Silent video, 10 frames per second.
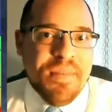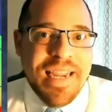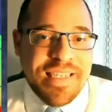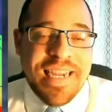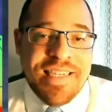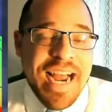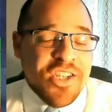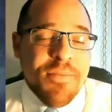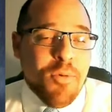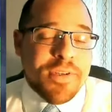it's it's
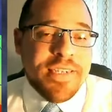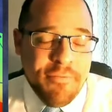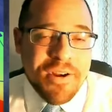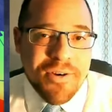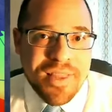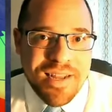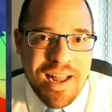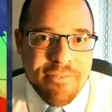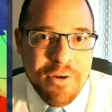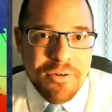actually more difficult than a
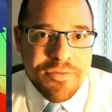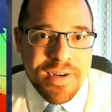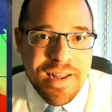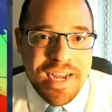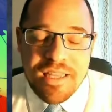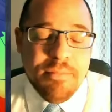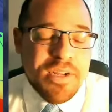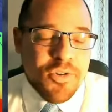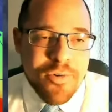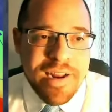lot of folks realize the
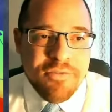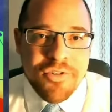majority of